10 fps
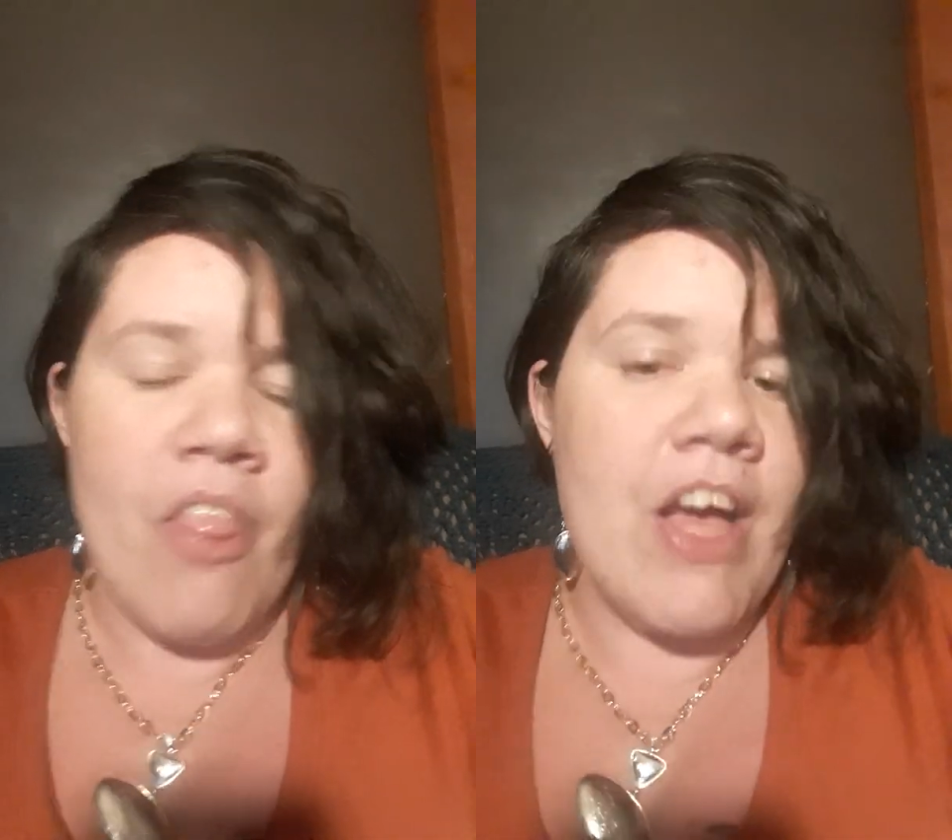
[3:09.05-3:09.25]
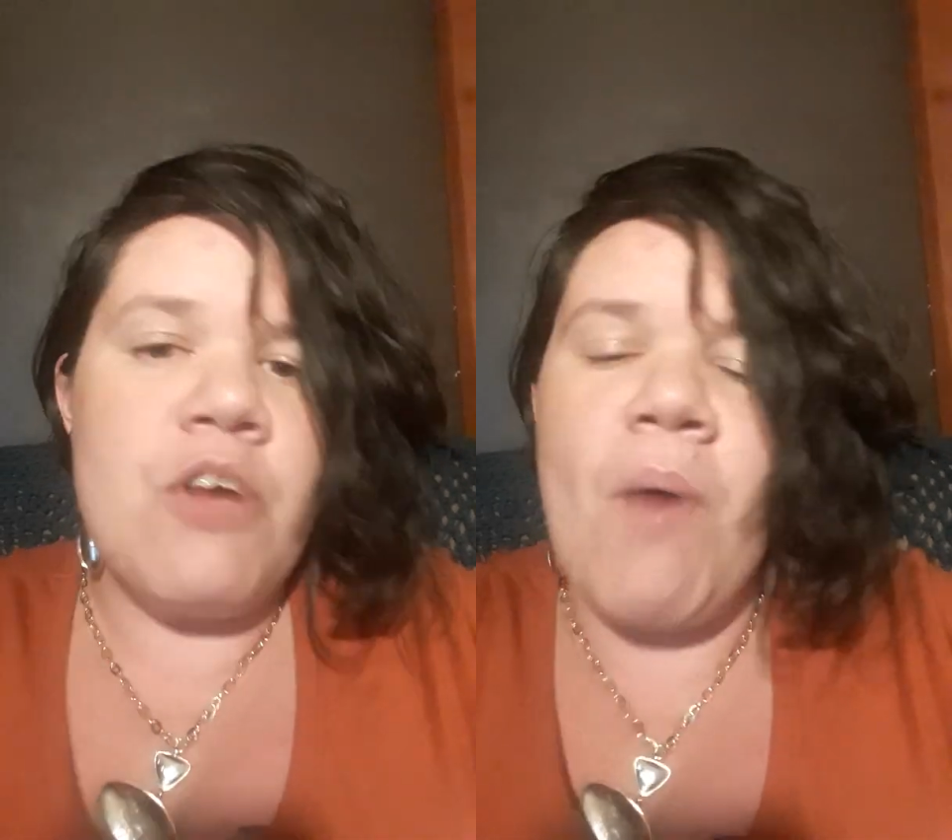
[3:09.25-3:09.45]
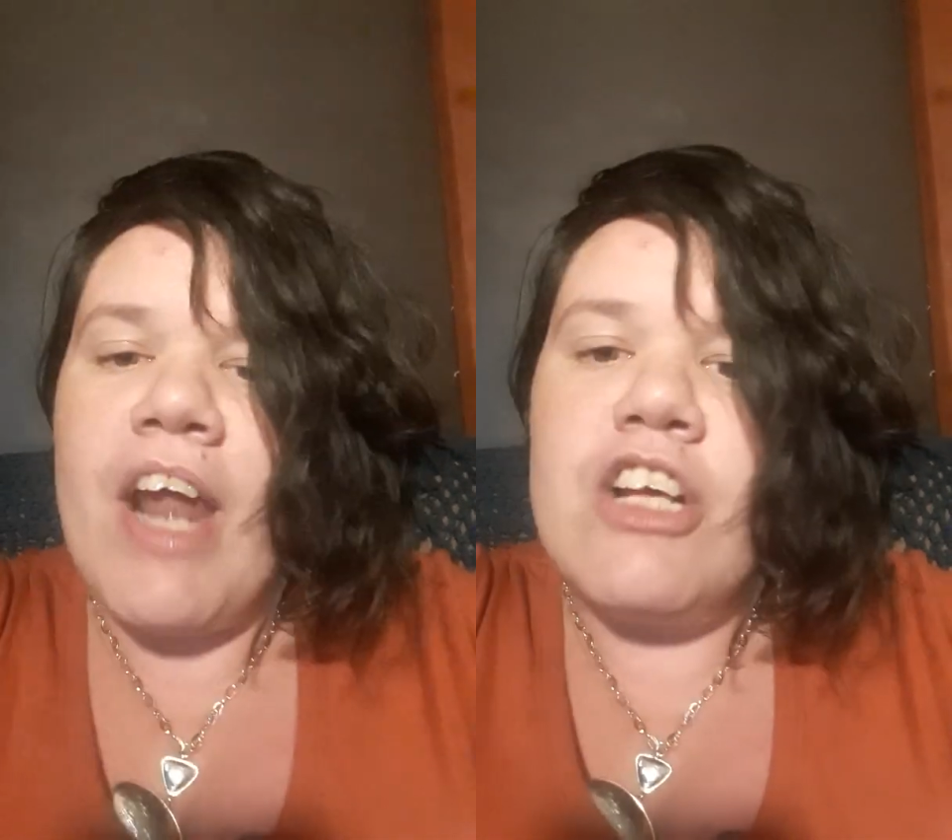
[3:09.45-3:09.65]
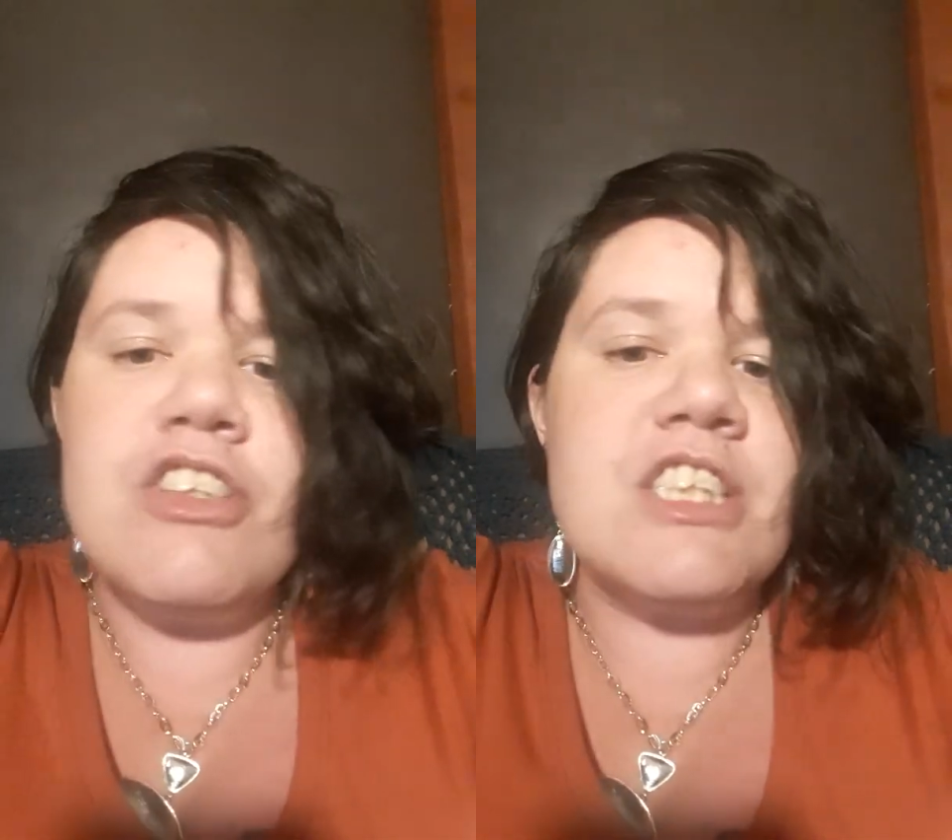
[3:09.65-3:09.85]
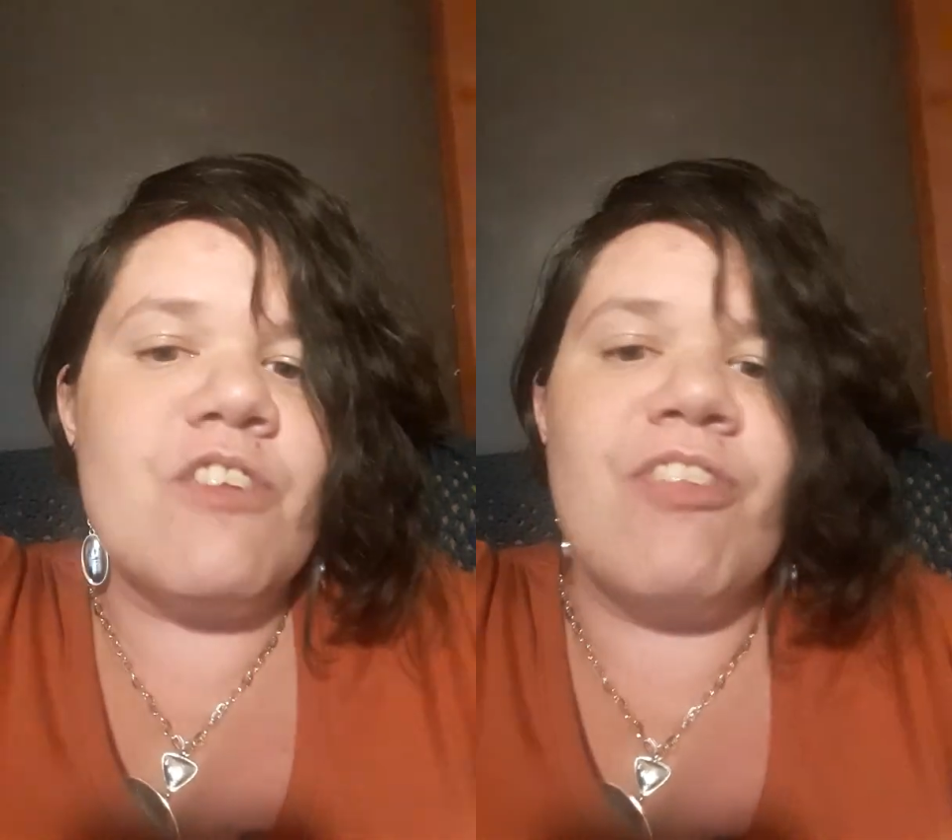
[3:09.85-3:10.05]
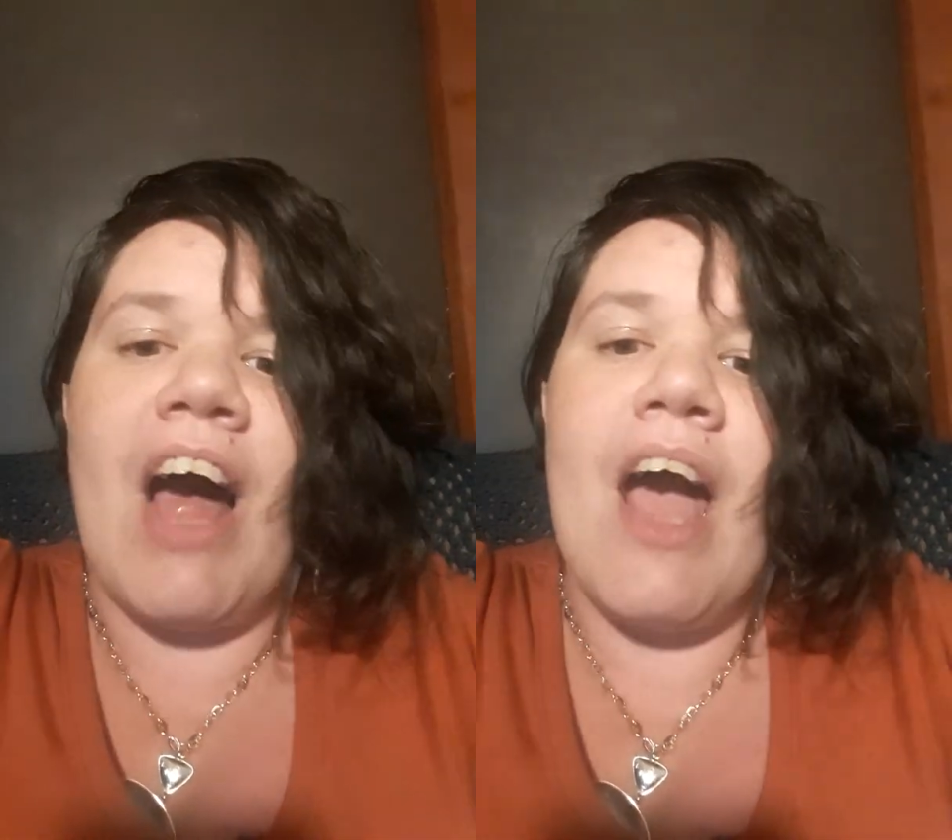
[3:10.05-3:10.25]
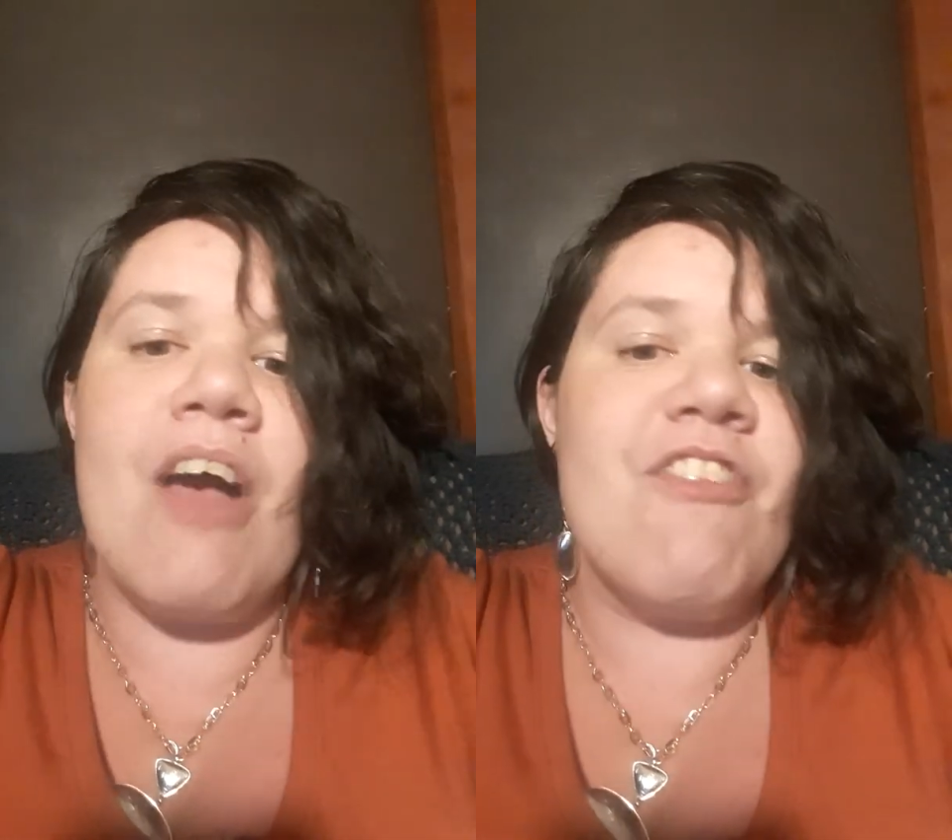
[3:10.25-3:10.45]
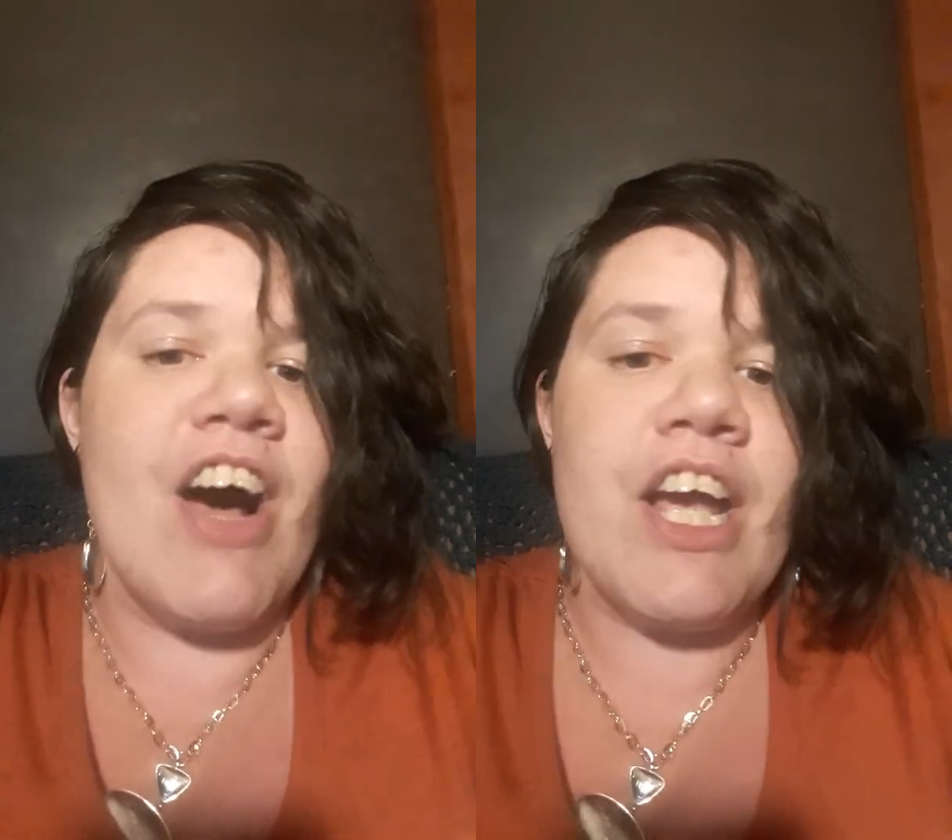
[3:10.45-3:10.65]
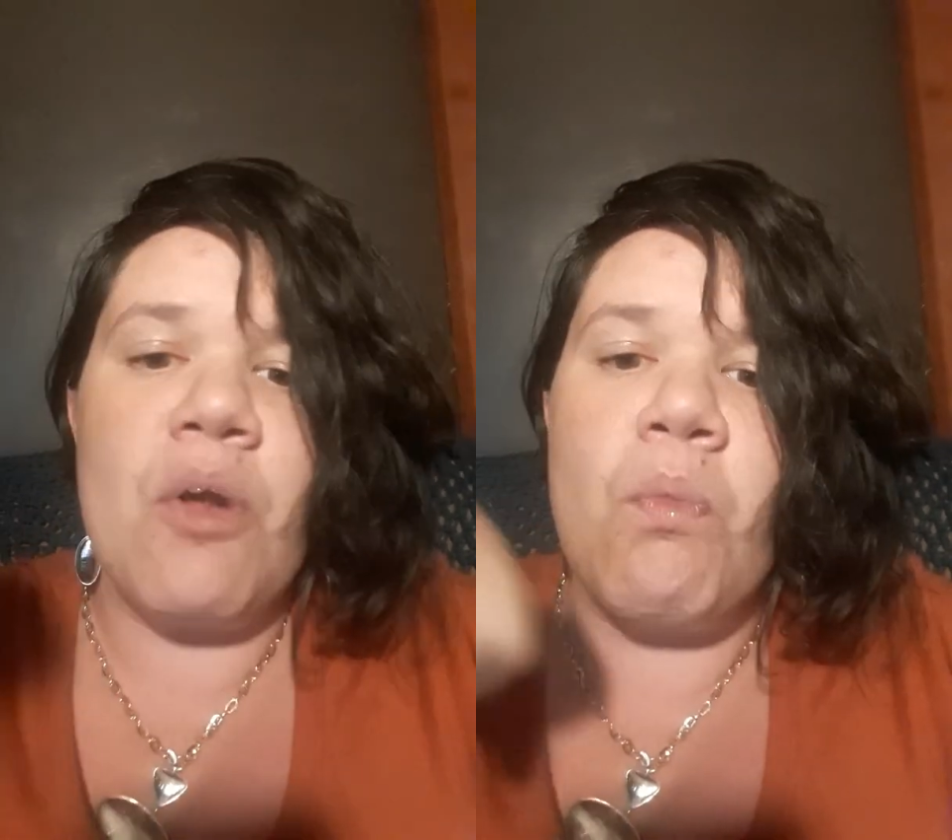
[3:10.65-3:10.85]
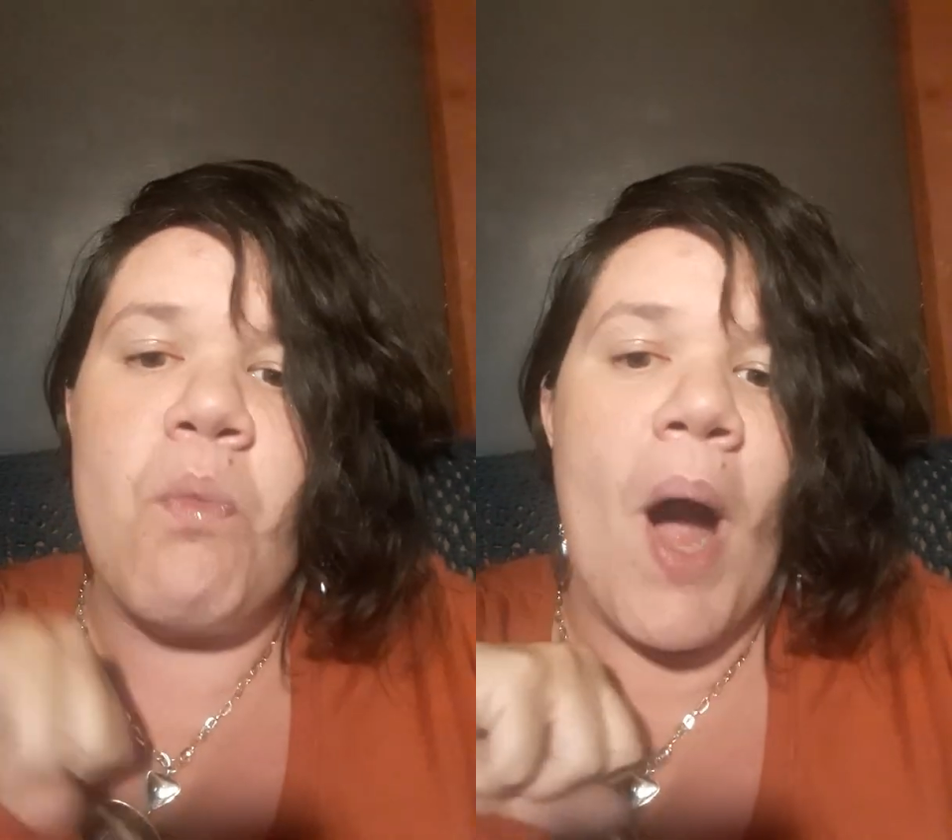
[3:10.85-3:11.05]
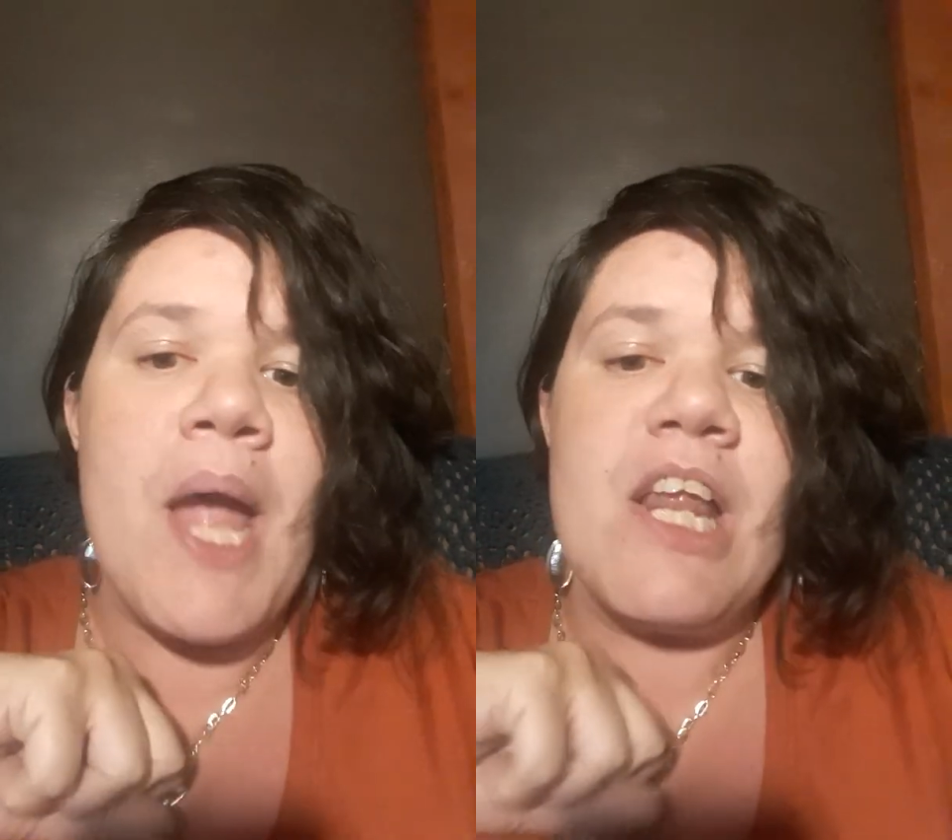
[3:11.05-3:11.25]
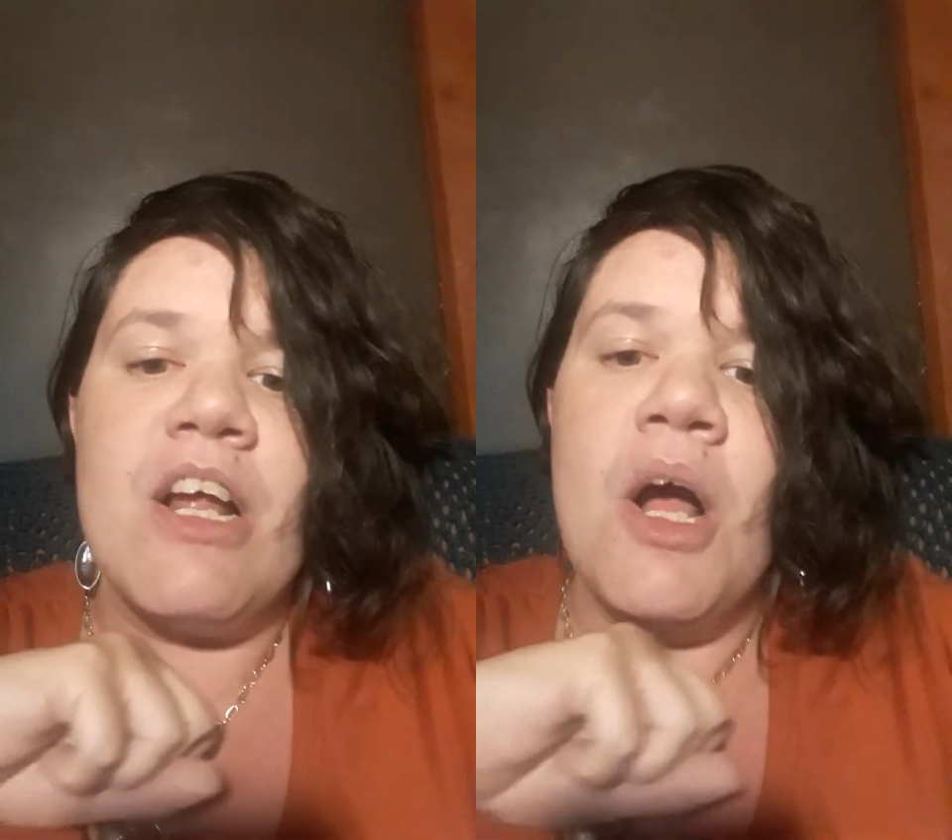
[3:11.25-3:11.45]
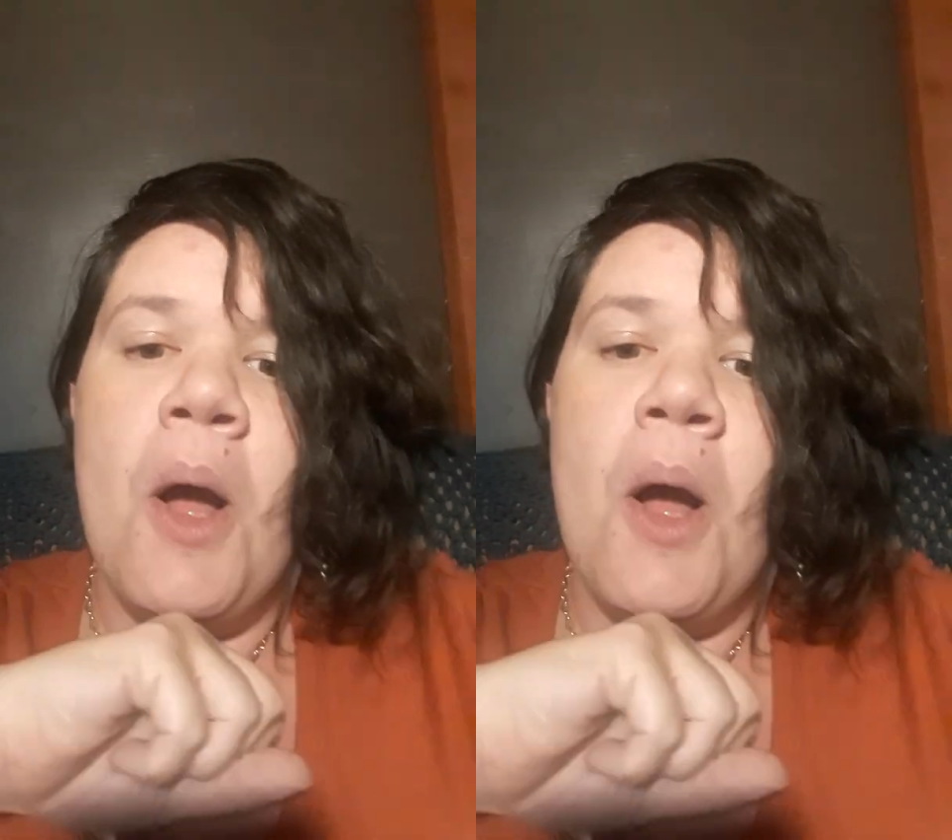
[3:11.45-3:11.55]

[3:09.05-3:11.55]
Like, why don't you just fly a fucking white